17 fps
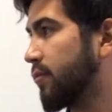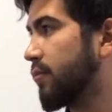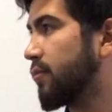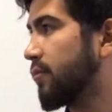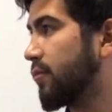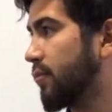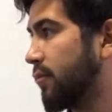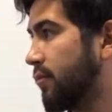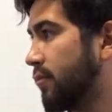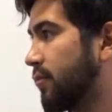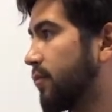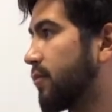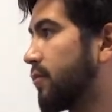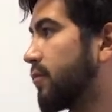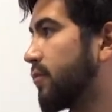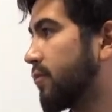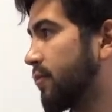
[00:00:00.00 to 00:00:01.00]

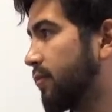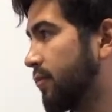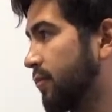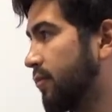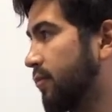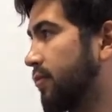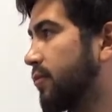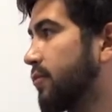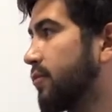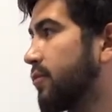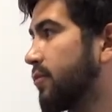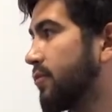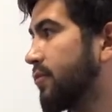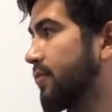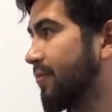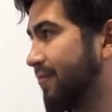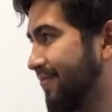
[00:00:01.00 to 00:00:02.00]

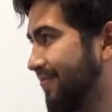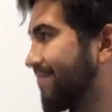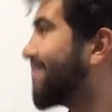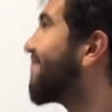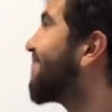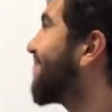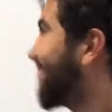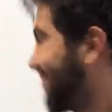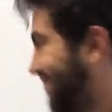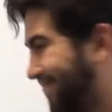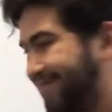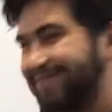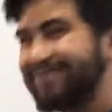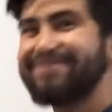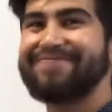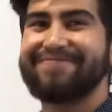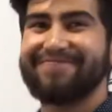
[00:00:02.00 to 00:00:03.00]

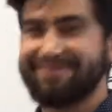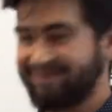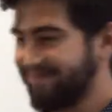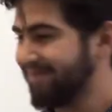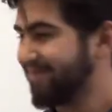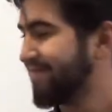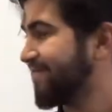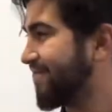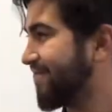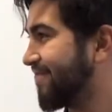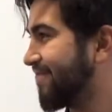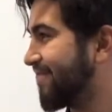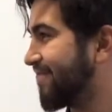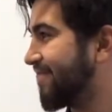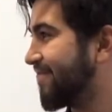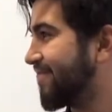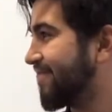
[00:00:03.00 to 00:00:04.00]

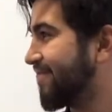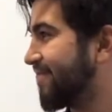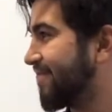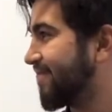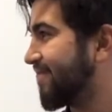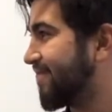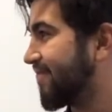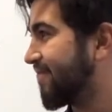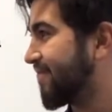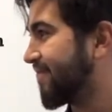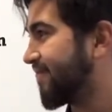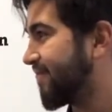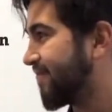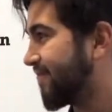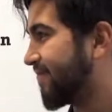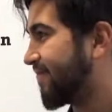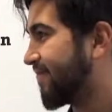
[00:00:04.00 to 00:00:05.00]

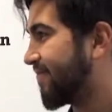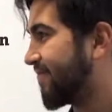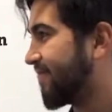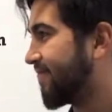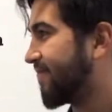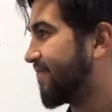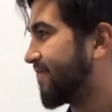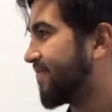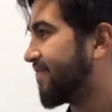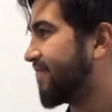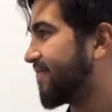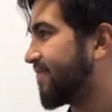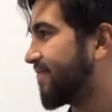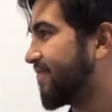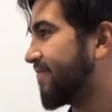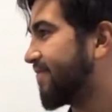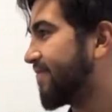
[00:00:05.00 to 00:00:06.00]

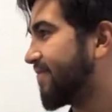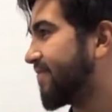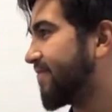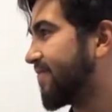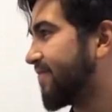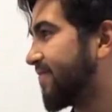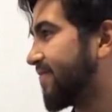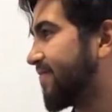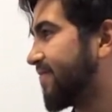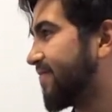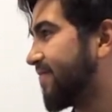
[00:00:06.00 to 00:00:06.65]
The person shown says nothing.